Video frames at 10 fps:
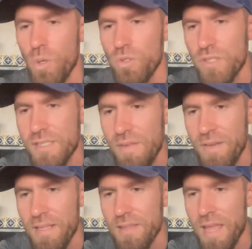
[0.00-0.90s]

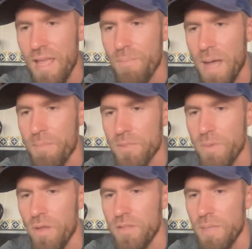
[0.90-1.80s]
217th day,
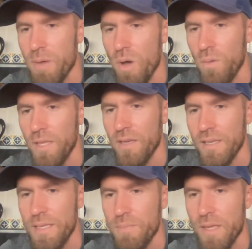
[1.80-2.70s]
Obama's birthday, but only
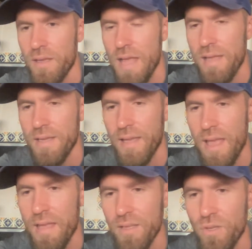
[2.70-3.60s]
on a leap year,
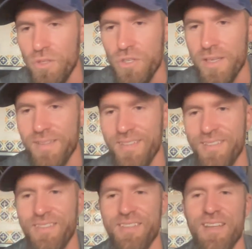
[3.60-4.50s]
aka good
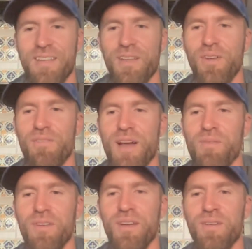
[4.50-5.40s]
year. You love
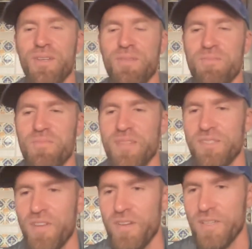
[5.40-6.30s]
that one, don't you?
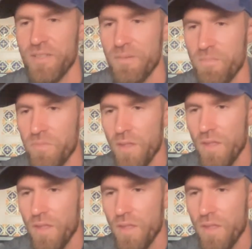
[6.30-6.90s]
That's very good.